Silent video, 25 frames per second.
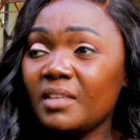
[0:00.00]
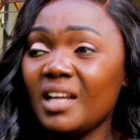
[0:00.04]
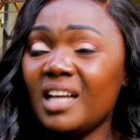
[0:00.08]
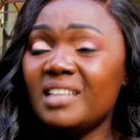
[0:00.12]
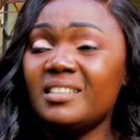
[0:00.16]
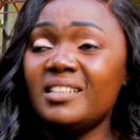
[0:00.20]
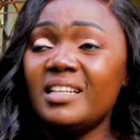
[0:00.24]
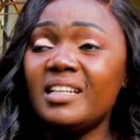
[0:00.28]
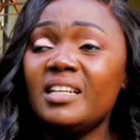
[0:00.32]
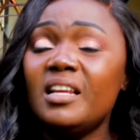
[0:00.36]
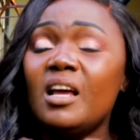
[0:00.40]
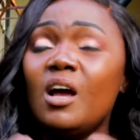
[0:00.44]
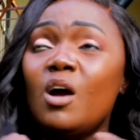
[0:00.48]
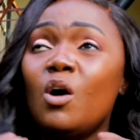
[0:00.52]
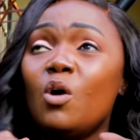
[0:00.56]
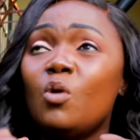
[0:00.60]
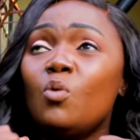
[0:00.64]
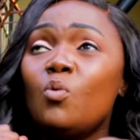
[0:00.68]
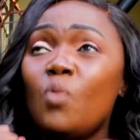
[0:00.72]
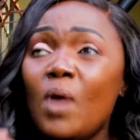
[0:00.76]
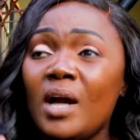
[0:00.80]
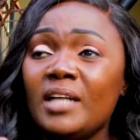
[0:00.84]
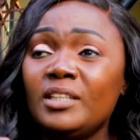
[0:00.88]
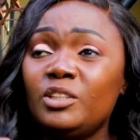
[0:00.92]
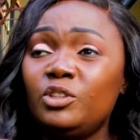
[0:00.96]
I said,
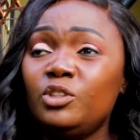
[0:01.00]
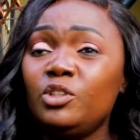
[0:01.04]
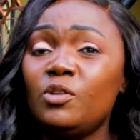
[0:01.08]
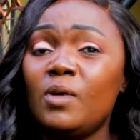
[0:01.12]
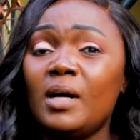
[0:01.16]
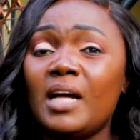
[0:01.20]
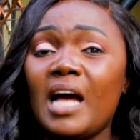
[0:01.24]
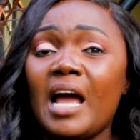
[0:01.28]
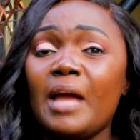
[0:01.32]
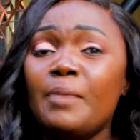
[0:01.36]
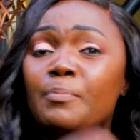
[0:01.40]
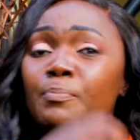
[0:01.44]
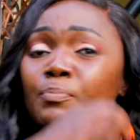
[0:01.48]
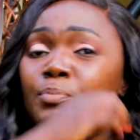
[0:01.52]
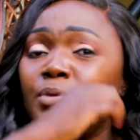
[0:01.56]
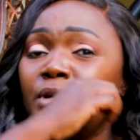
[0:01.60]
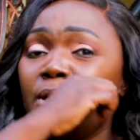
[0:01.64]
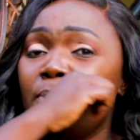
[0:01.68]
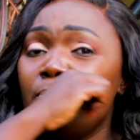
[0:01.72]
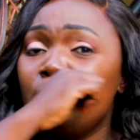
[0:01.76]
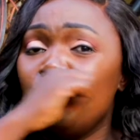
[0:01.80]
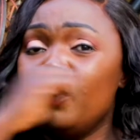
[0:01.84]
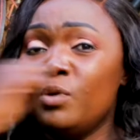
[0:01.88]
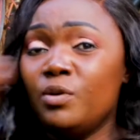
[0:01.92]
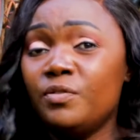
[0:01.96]
I
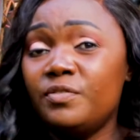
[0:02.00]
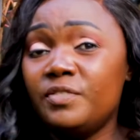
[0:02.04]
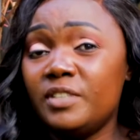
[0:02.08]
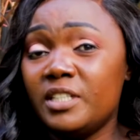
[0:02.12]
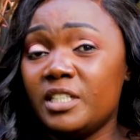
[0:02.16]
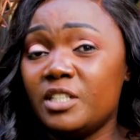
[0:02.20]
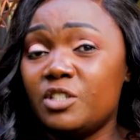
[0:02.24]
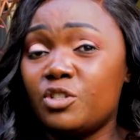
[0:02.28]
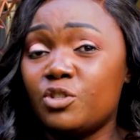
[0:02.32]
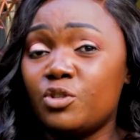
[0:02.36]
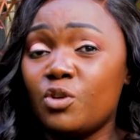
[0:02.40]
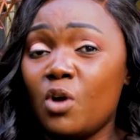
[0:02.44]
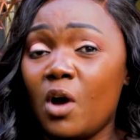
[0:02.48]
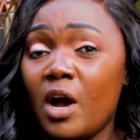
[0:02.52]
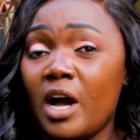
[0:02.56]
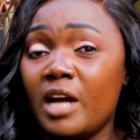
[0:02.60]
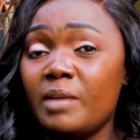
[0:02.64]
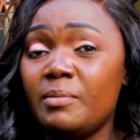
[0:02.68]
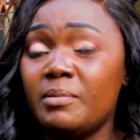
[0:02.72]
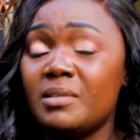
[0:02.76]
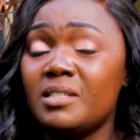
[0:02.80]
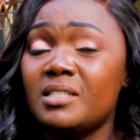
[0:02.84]
removed it so hard.